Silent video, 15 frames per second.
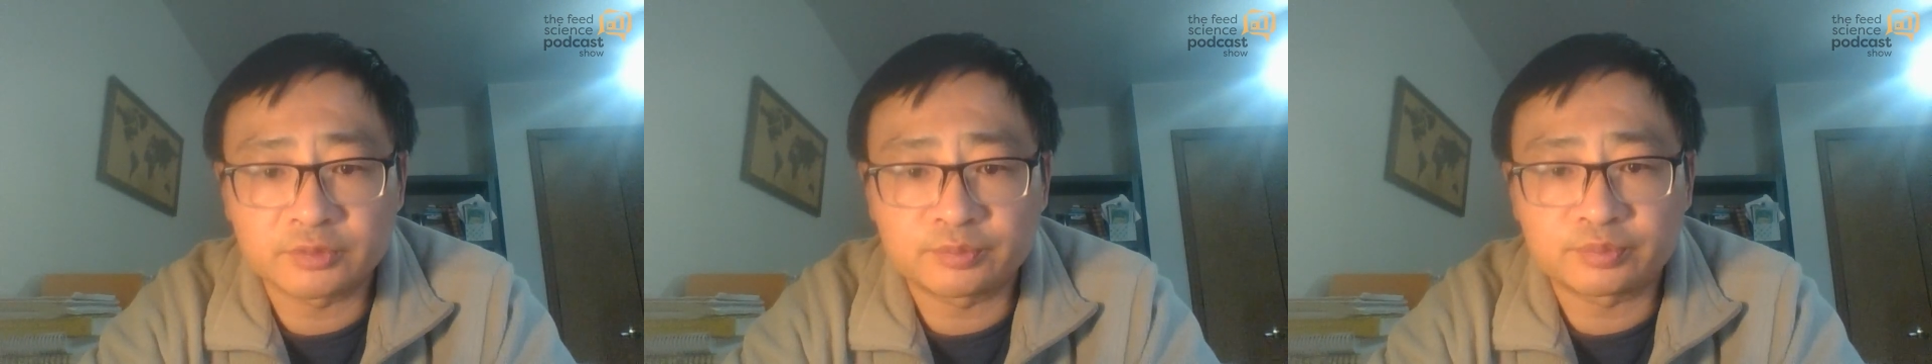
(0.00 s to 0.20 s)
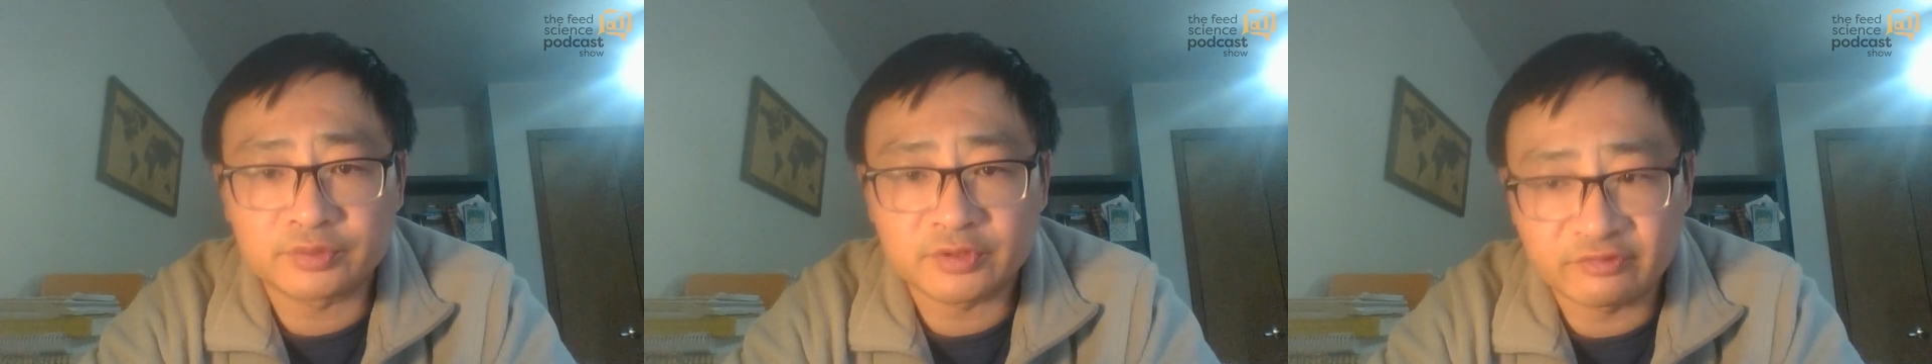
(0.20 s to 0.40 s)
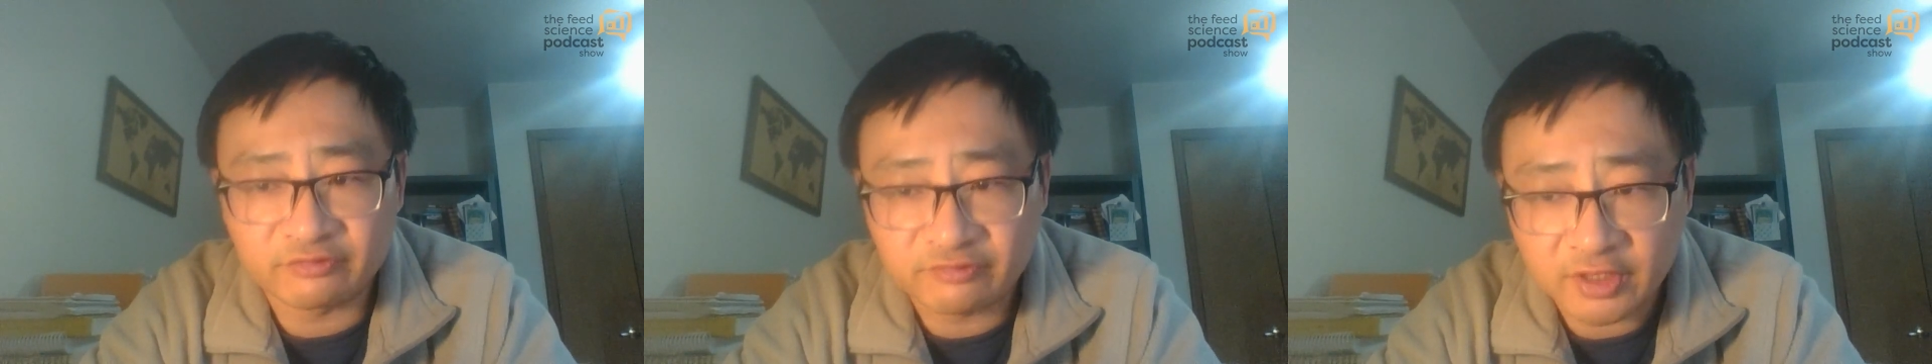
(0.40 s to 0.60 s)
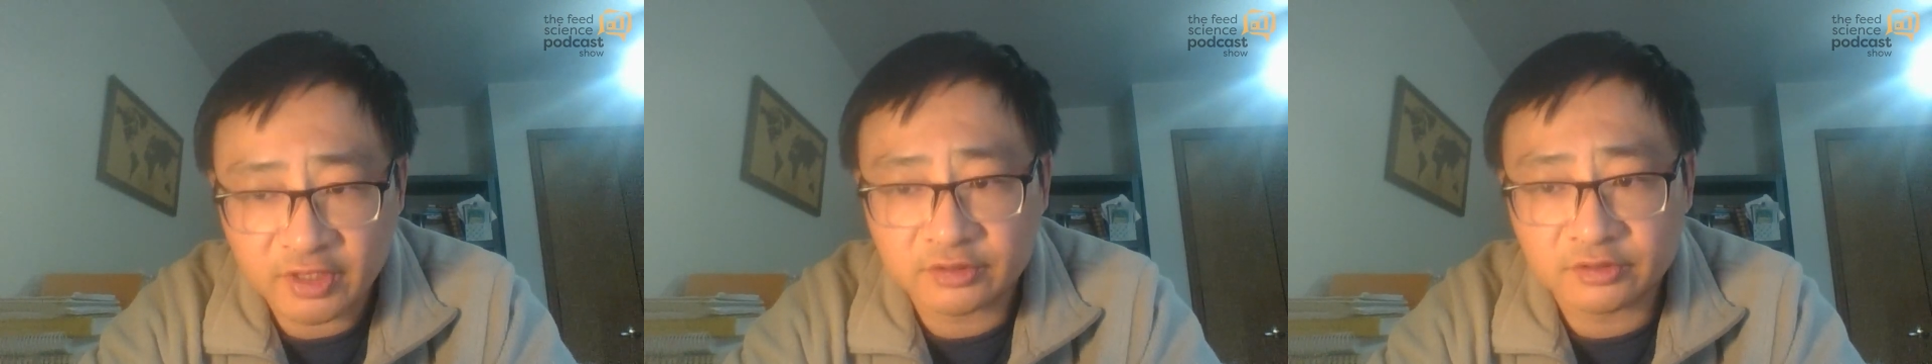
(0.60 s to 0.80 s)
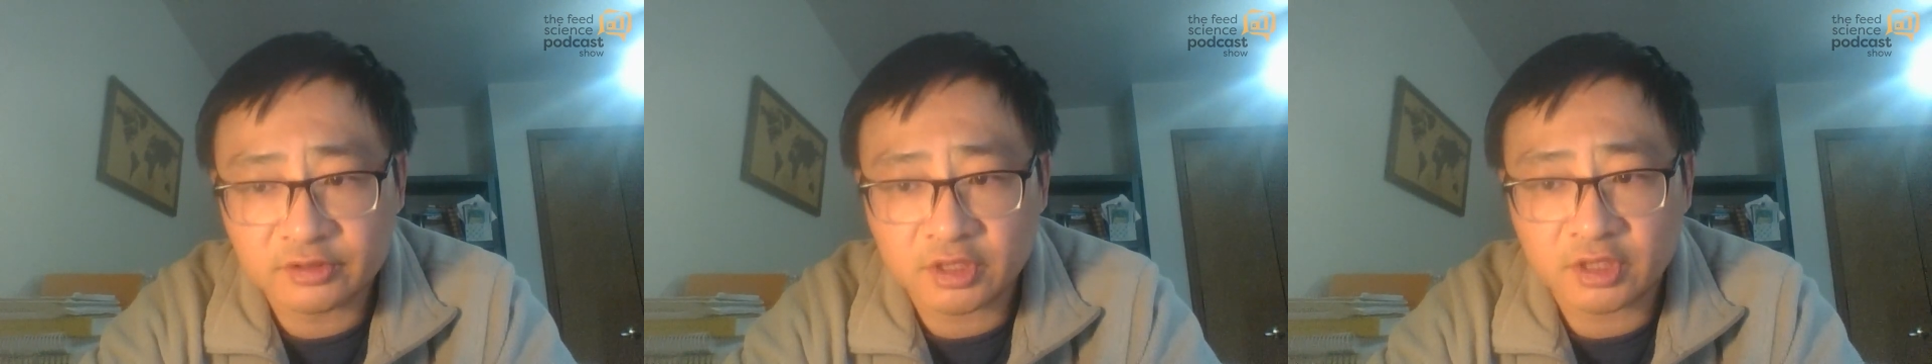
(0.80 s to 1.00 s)

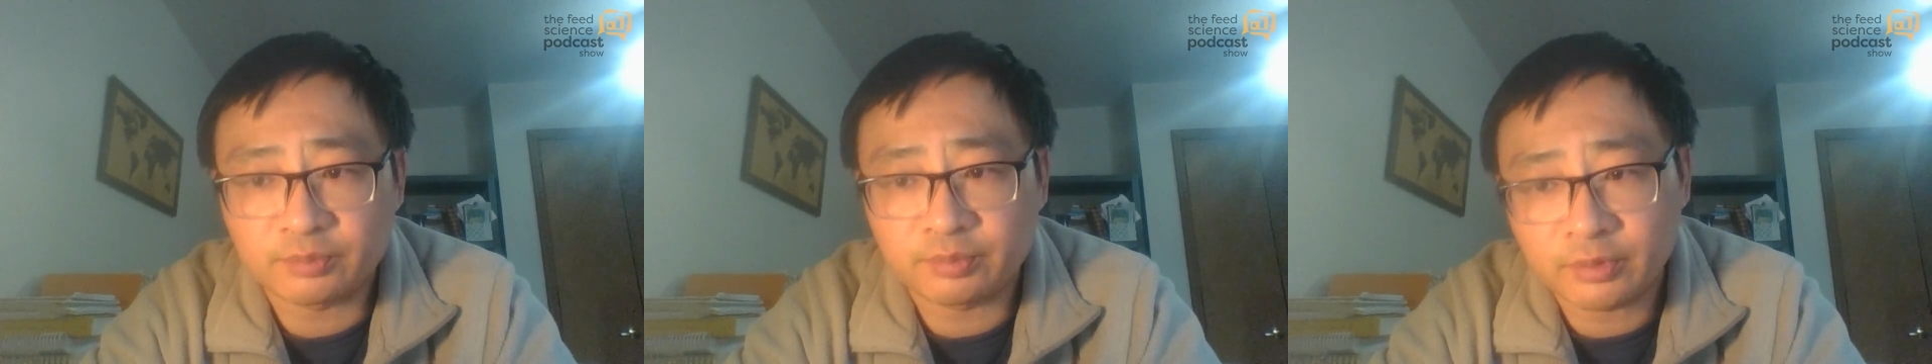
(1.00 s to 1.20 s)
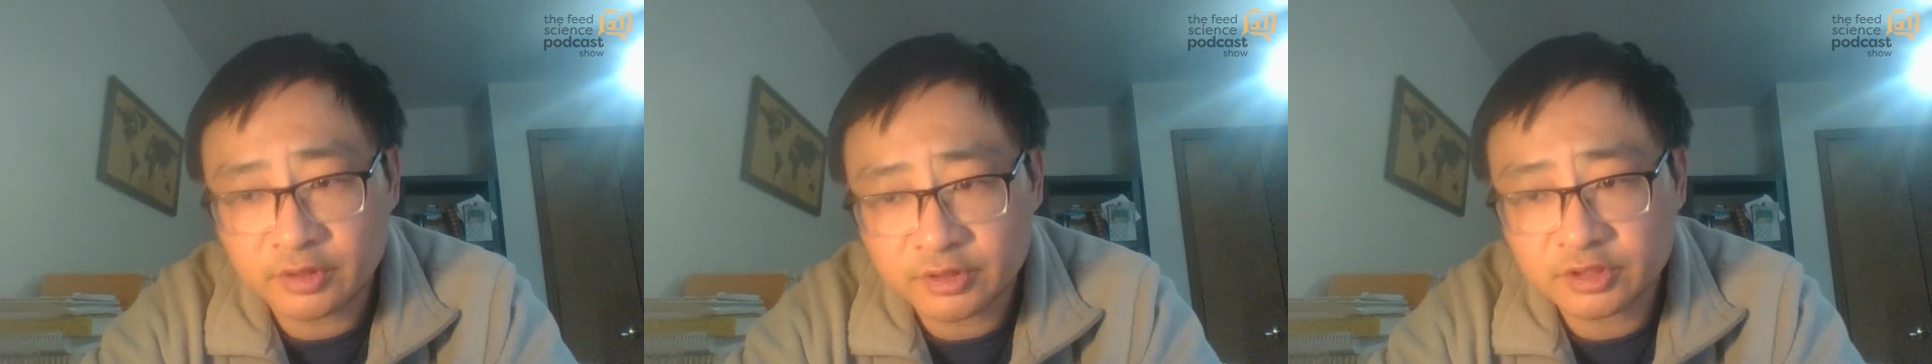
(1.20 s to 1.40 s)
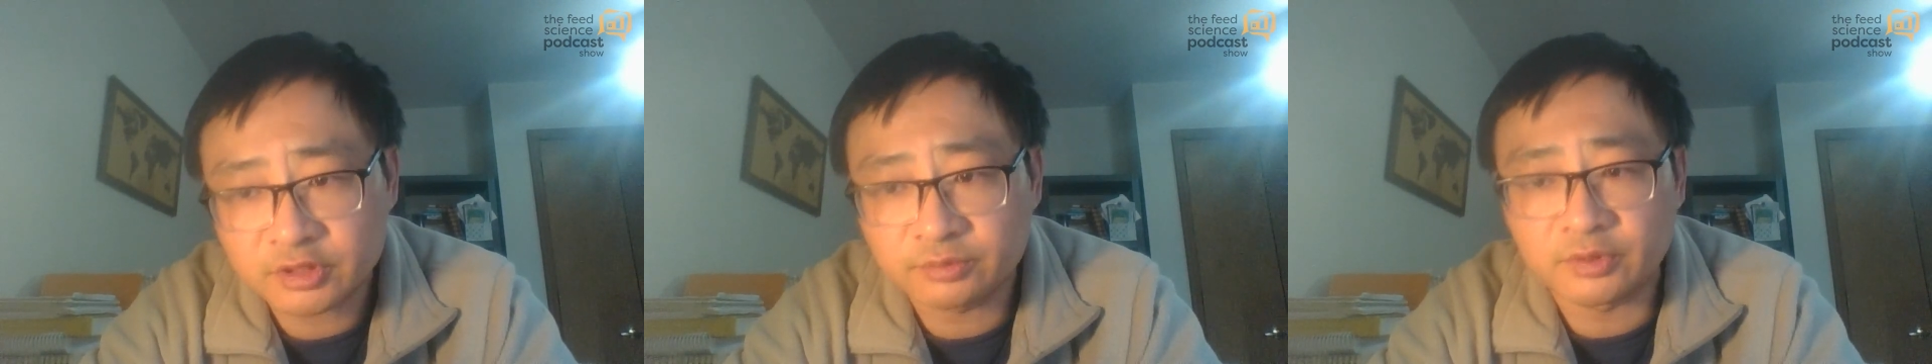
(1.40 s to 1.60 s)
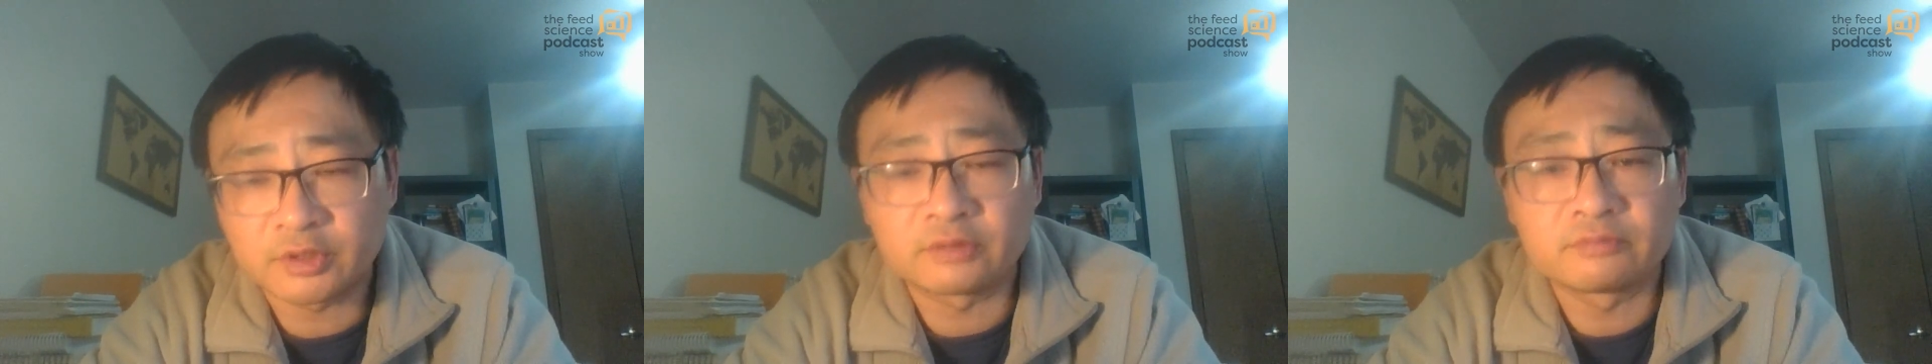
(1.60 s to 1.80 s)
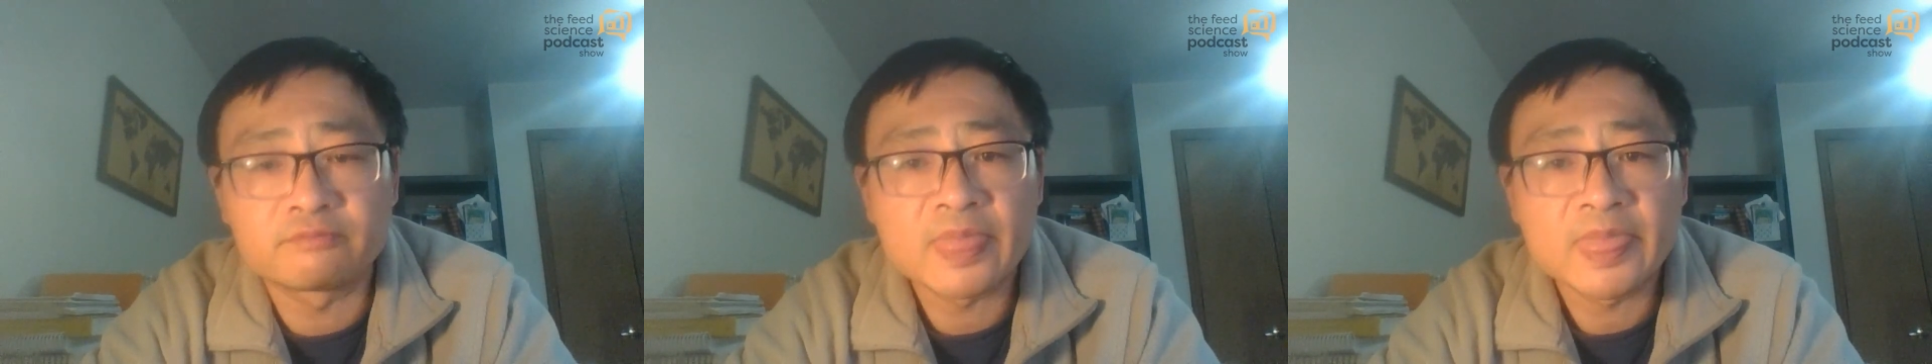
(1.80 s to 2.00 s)
prevent a
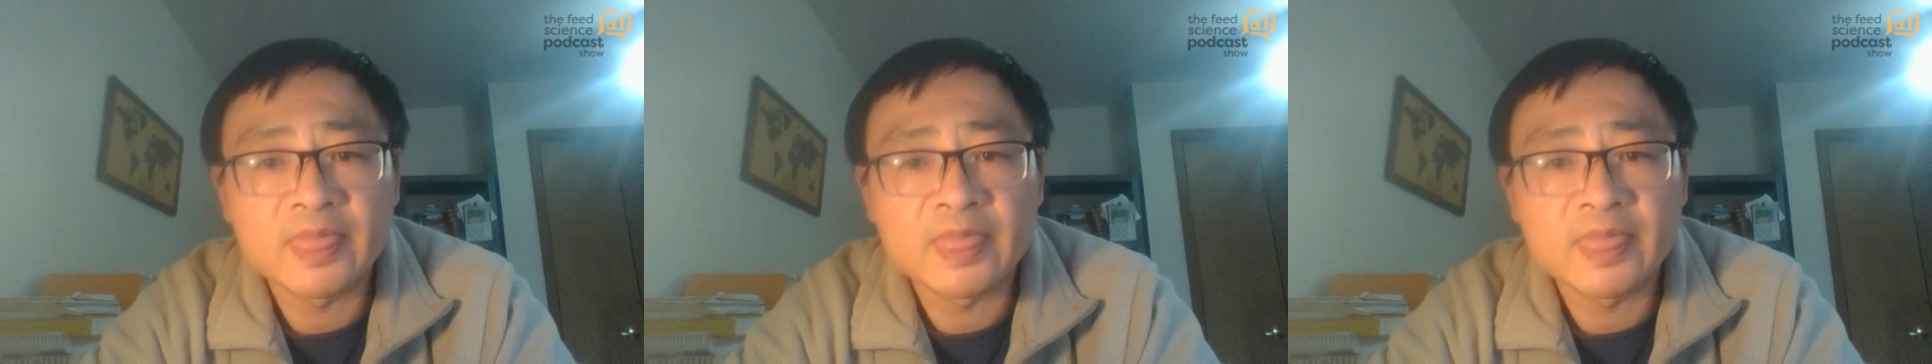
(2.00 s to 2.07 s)
possible